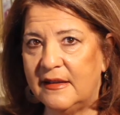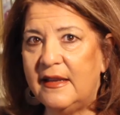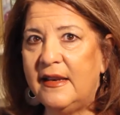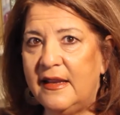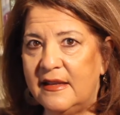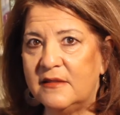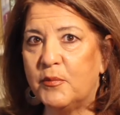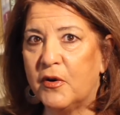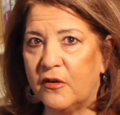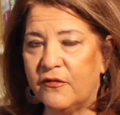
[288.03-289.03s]
in his
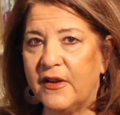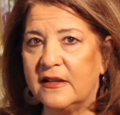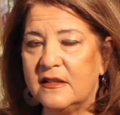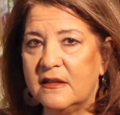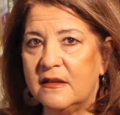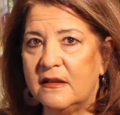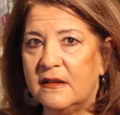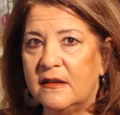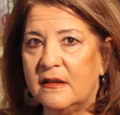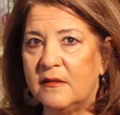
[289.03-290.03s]
perfect,
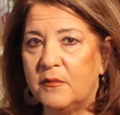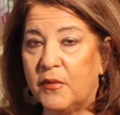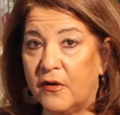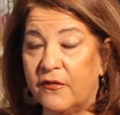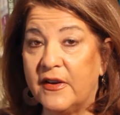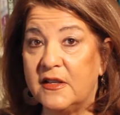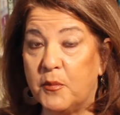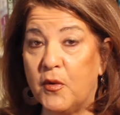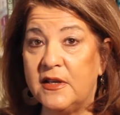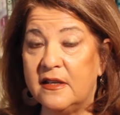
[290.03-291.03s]
perfect
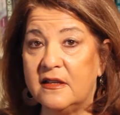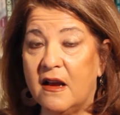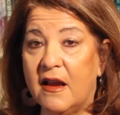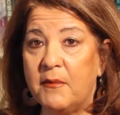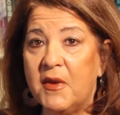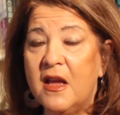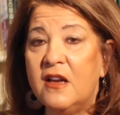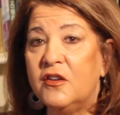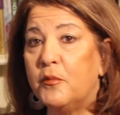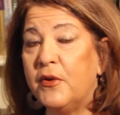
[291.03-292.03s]
appointed time
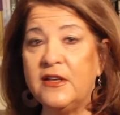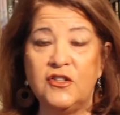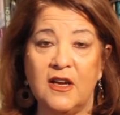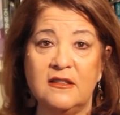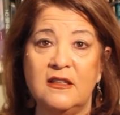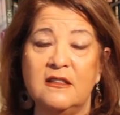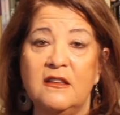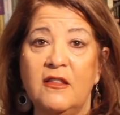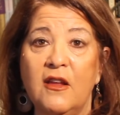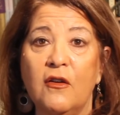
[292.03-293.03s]
to bring justice
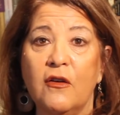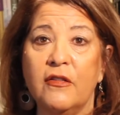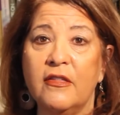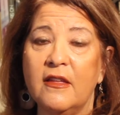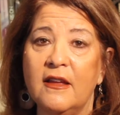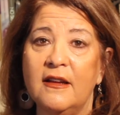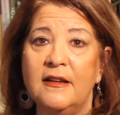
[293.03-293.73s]
to the earth.